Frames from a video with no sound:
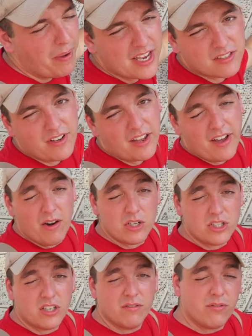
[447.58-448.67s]
the past 5
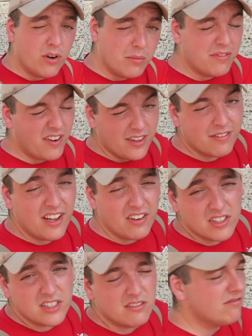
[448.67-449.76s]
hours looking for it and we finally
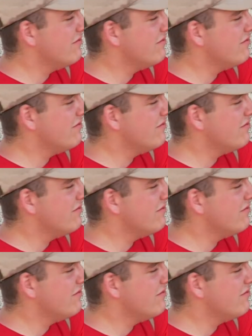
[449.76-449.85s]
found it.